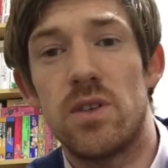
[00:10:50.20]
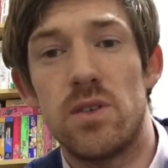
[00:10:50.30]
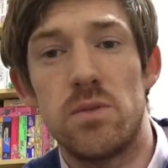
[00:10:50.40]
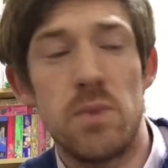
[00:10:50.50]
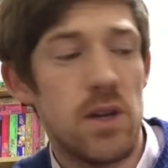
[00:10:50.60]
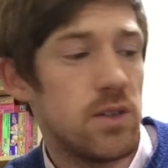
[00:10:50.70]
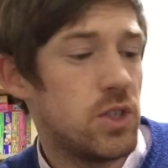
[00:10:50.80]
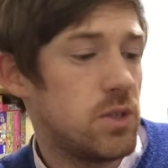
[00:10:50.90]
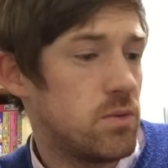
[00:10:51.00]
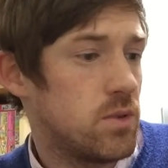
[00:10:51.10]
knows
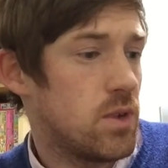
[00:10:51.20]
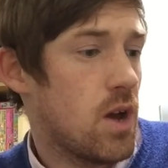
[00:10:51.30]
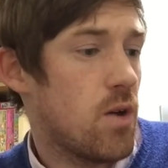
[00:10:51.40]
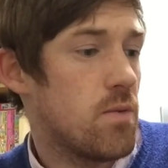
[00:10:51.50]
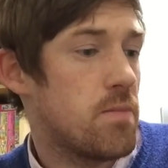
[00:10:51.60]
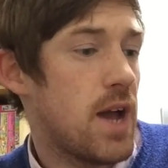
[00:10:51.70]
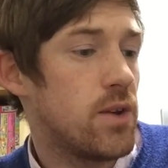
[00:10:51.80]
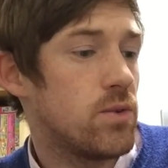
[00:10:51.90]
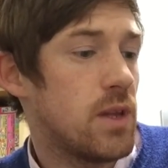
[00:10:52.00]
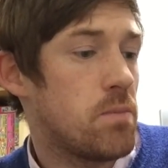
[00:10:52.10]
patch. Oh,
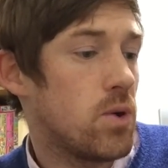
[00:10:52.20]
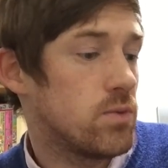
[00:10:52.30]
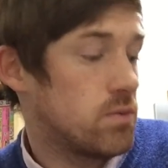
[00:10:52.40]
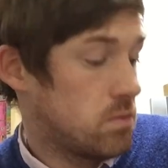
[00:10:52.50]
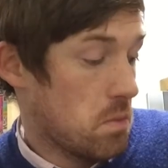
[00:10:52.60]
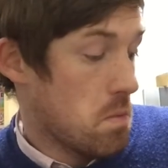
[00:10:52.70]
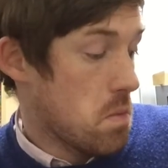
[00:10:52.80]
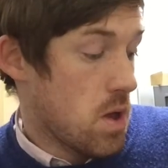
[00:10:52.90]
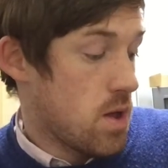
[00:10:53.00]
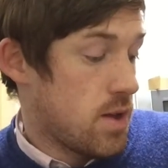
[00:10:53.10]
Panel Depon.
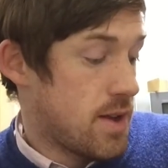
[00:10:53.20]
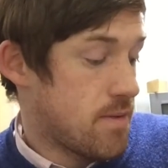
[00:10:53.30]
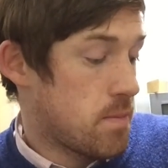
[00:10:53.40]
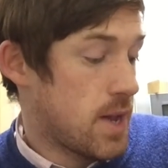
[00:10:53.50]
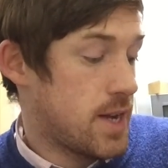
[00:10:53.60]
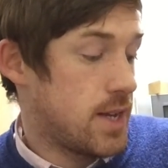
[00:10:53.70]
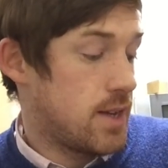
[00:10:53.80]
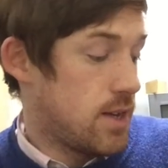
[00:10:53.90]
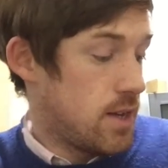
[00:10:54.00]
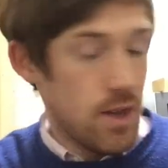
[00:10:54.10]
Never played it.
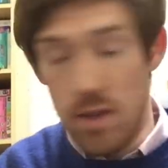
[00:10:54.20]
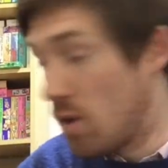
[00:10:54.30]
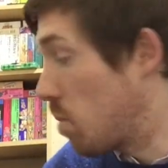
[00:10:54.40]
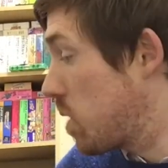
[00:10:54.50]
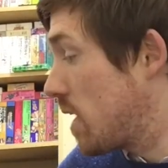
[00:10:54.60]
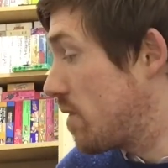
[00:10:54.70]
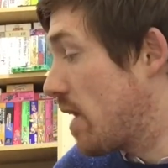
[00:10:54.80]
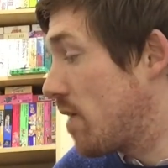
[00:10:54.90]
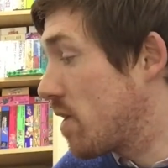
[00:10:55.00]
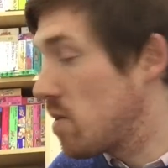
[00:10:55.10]
Not played
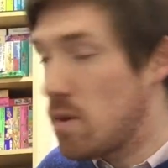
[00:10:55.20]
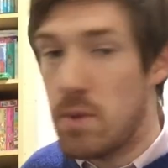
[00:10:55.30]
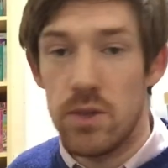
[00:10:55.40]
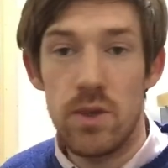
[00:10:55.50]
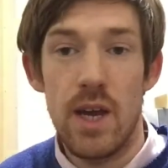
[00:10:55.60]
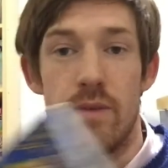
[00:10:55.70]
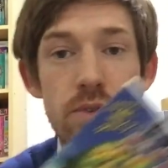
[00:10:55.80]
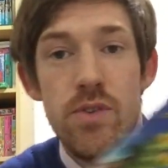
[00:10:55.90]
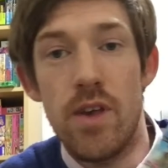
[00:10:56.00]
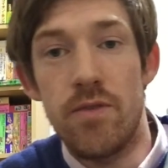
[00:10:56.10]
that. Don't like puzzle
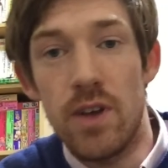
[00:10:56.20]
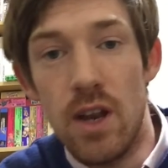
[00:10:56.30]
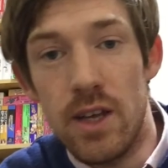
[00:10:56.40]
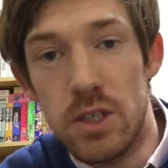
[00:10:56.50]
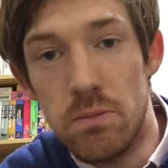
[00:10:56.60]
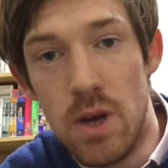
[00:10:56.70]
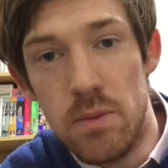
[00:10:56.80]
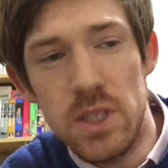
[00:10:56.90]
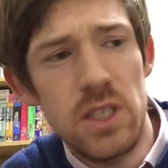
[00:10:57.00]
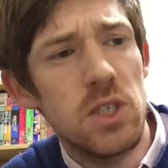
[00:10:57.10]
games. That's for collection
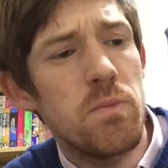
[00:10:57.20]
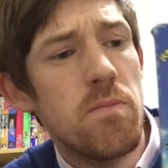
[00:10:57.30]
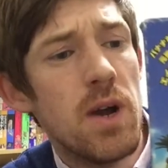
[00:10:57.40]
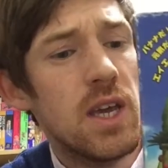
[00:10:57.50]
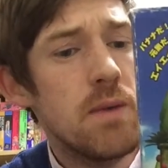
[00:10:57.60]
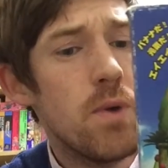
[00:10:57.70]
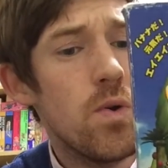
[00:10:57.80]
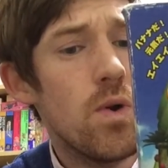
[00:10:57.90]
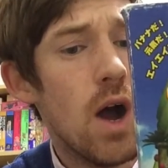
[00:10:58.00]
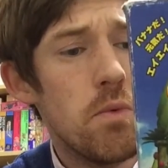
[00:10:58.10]
purposes. Super Monkey
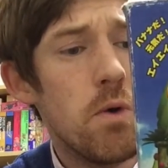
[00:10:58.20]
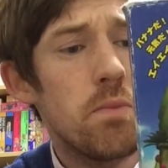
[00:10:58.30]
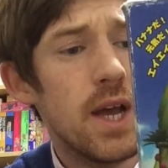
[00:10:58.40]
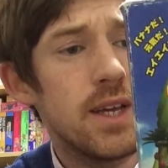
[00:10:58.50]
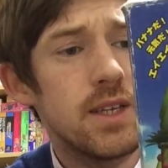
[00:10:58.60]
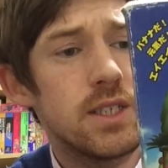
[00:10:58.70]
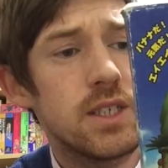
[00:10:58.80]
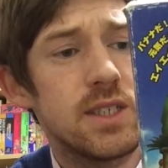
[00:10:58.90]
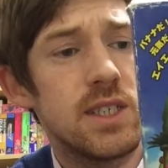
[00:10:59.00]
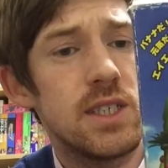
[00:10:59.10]
Ball. I will play this
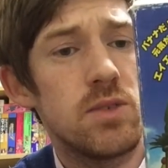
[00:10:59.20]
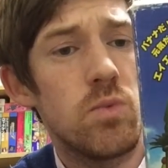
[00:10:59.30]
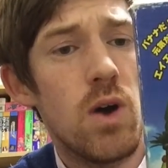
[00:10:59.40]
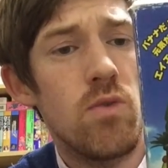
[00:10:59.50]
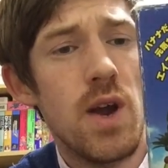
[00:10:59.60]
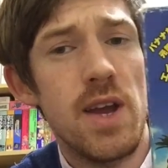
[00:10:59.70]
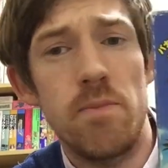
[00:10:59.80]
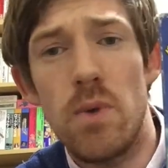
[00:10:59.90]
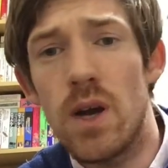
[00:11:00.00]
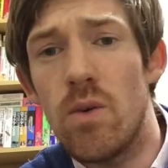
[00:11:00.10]
because this is well
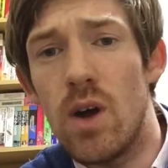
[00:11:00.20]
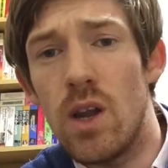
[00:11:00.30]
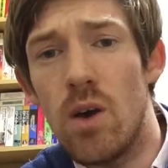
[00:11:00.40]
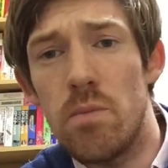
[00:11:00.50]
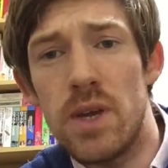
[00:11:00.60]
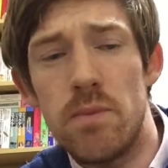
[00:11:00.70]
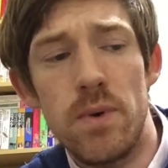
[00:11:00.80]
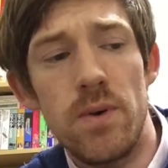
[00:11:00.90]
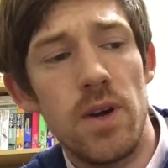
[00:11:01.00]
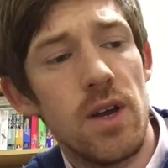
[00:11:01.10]
rated by quite a lot of people,